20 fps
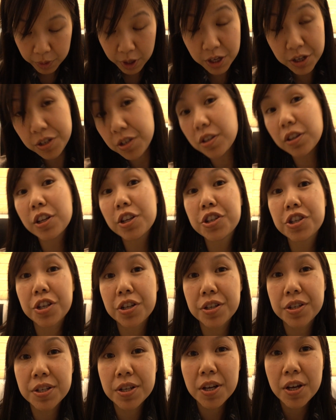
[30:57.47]
It's
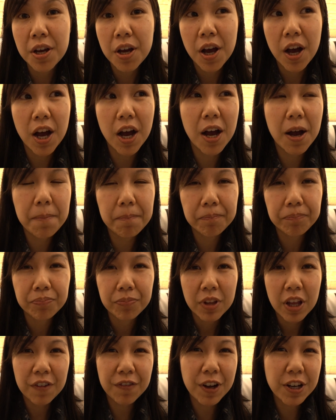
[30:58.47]
delicious. If I
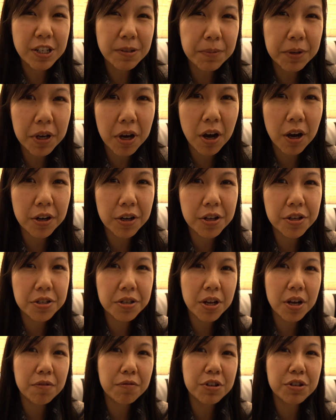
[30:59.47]
have to be honest,
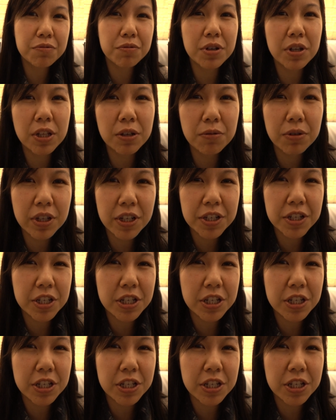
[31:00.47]
I was really, really